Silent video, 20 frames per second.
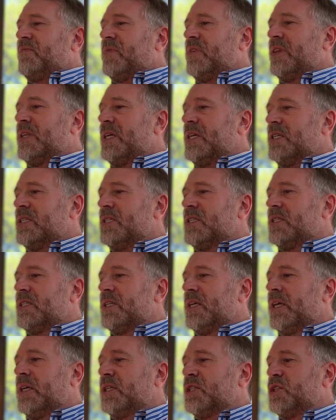This
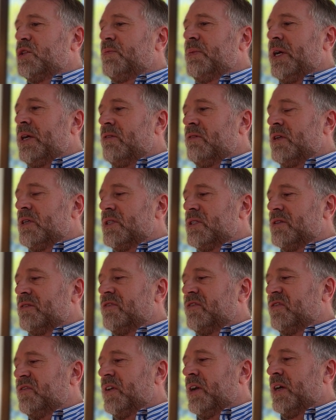experience of
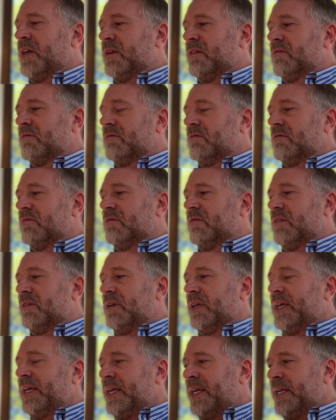fun
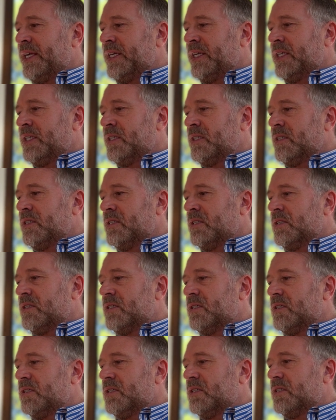
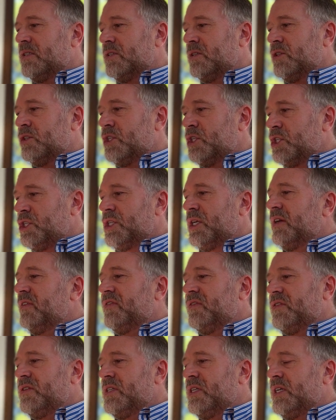is
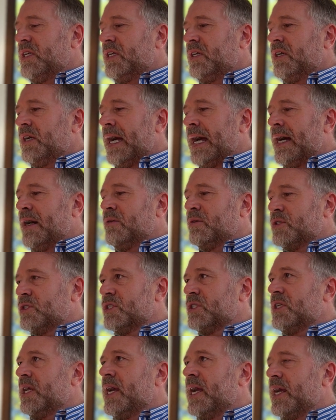shifting our
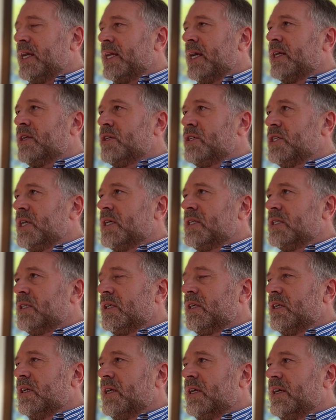state
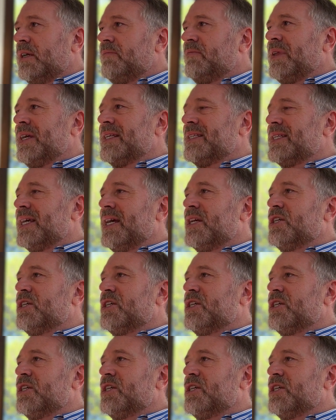energetically. It's